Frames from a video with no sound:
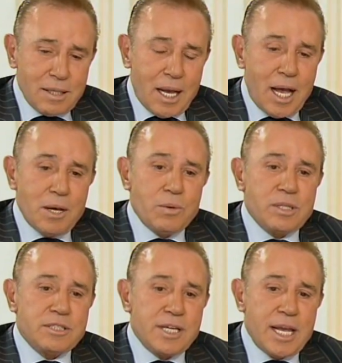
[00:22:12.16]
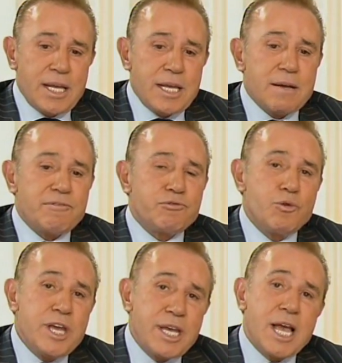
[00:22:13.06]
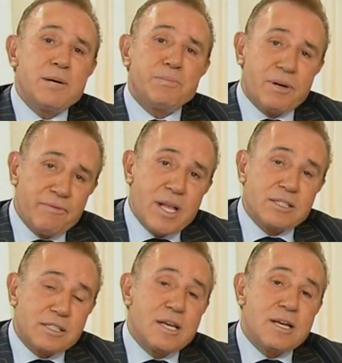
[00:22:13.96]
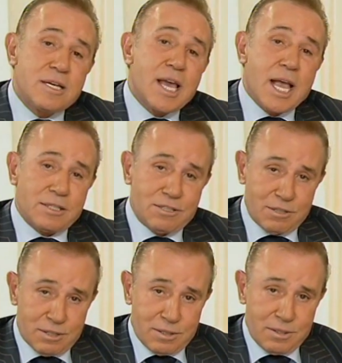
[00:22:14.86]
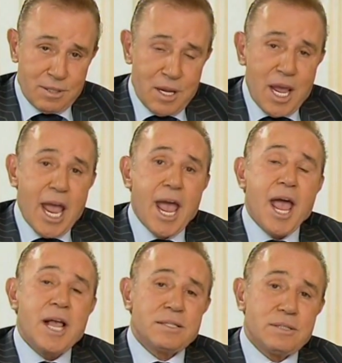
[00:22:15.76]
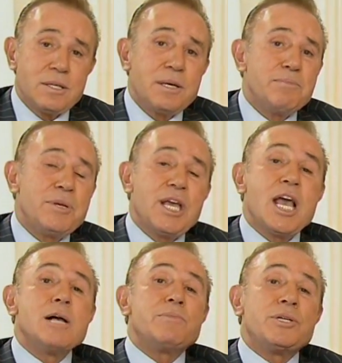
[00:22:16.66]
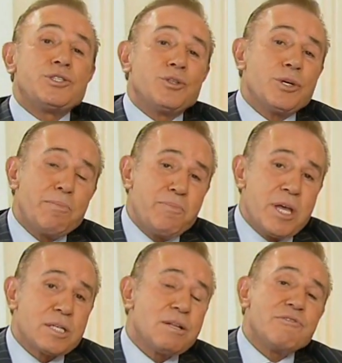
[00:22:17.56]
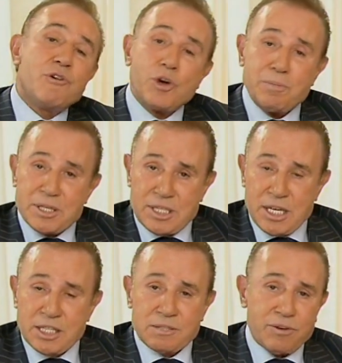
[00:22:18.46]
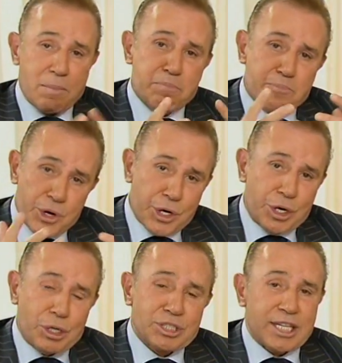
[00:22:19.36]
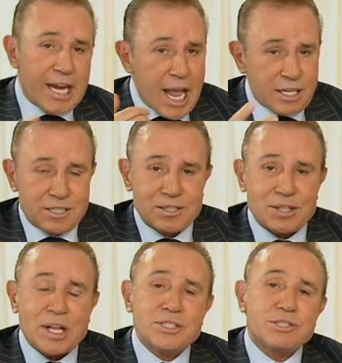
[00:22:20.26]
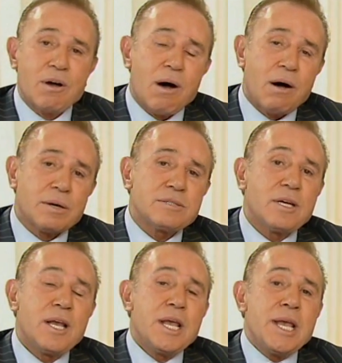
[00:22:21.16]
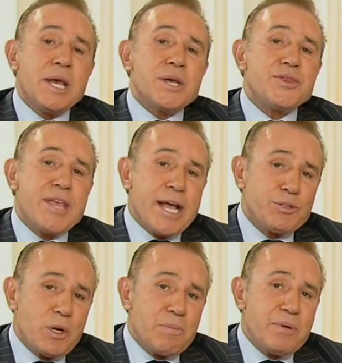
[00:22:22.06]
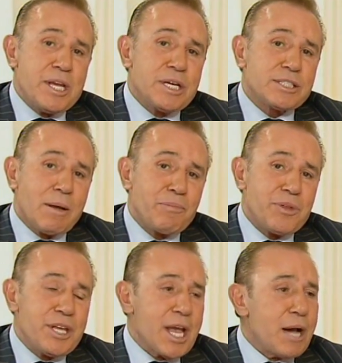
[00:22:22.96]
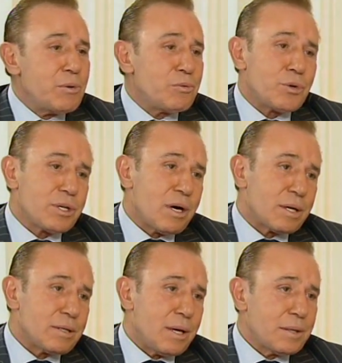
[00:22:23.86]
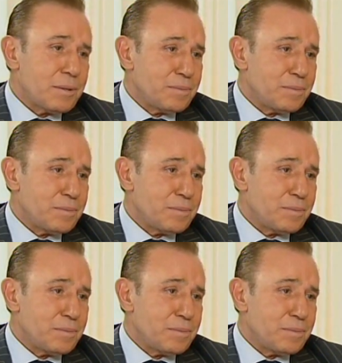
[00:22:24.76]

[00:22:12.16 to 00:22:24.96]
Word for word: I would say if we can prevent skin cancer and be able to repair deformities from burns and accident and scars. That will be something I will work hard on.